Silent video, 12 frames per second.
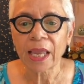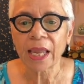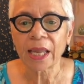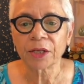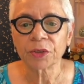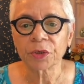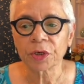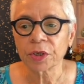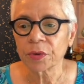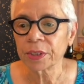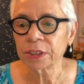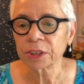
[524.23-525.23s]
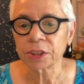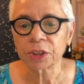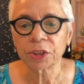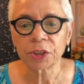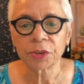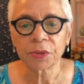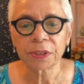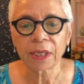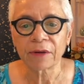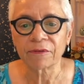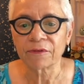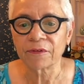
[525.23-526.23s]
And you're going to choose
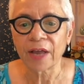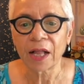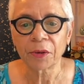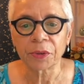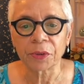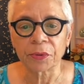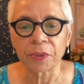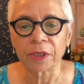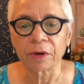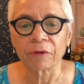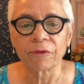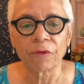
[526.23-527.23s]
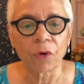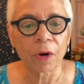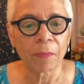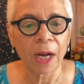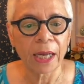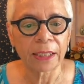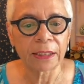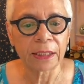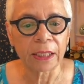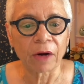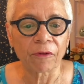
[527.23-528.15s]
a value here, form ID.